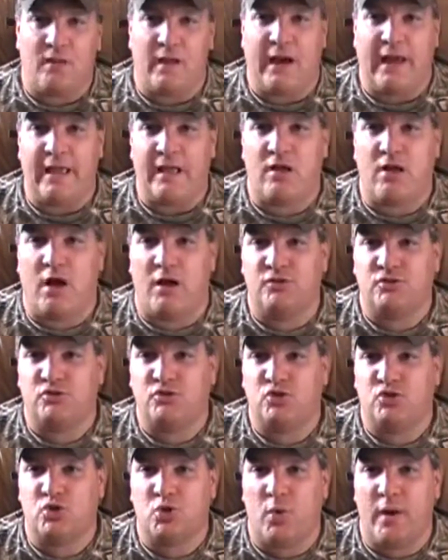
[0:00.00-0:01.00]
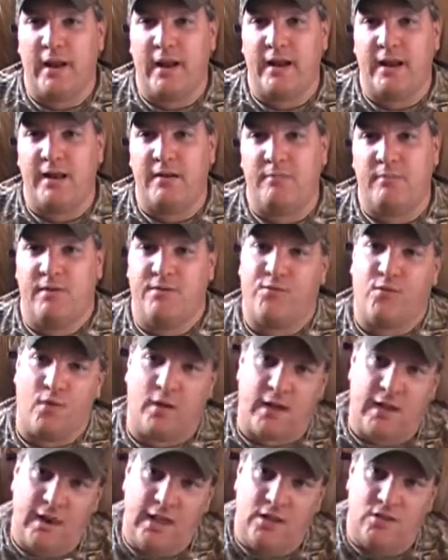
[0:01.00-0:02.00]
I concentrated
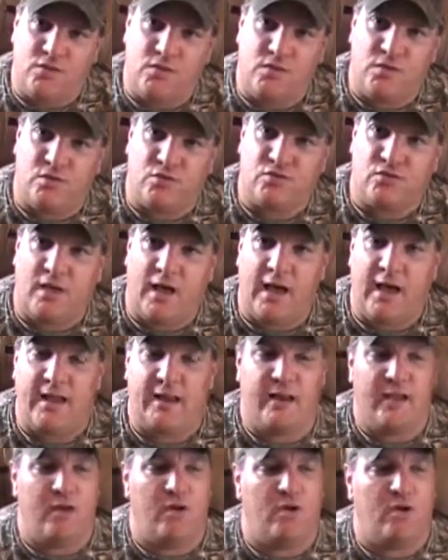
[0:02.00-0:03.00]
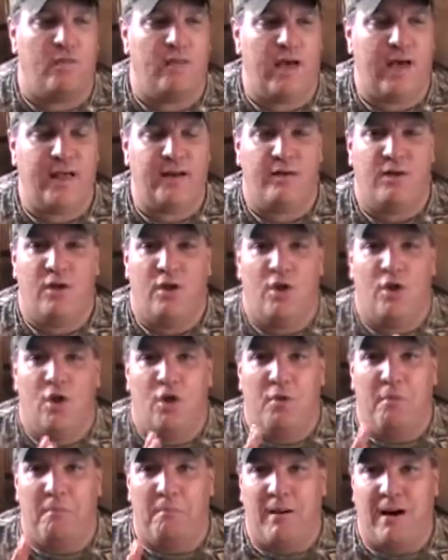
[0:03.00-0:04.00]
before getting to the sight and all that.
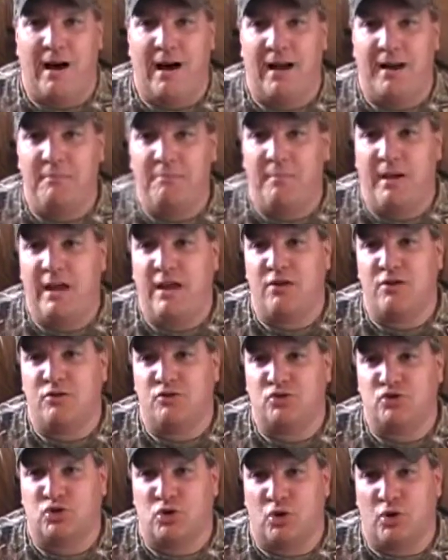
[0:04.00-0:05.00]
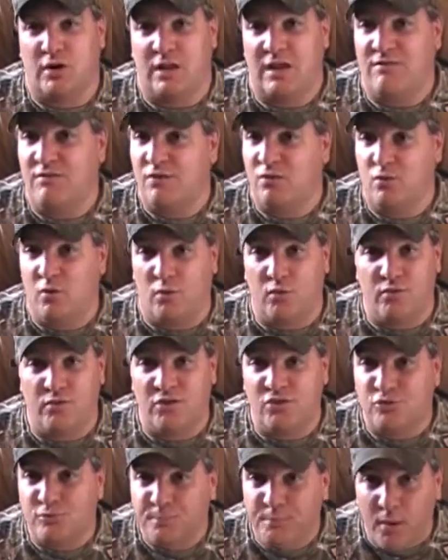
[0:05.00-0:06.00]
My main concern, even though
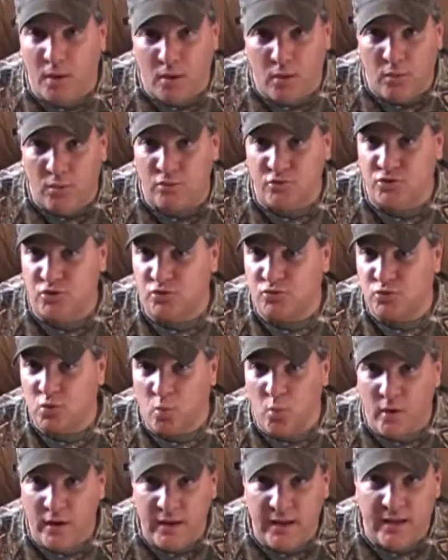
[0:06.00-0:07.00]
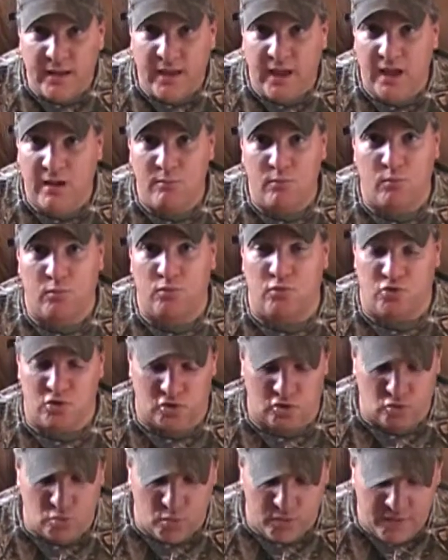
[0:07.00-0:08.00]
this bow, just the way it came,
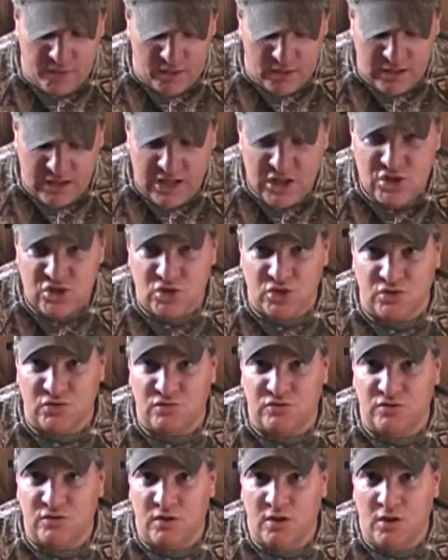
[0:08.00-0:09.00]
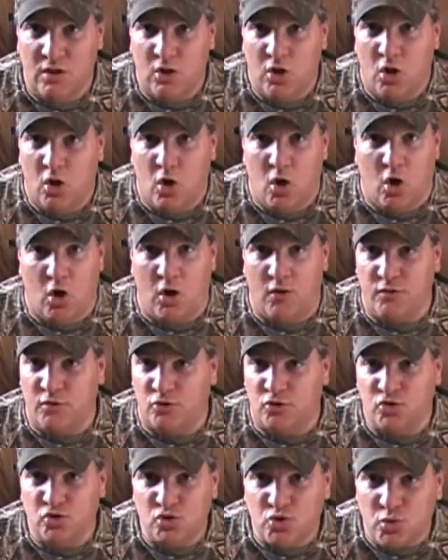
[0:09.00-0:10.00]
just with the leeches on
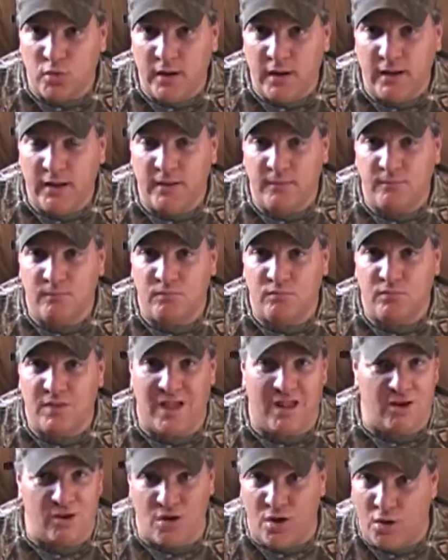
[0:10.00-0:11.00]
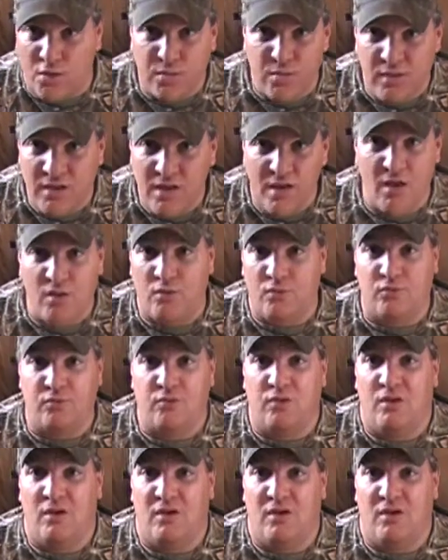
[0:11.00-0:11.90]
the string and nothing else,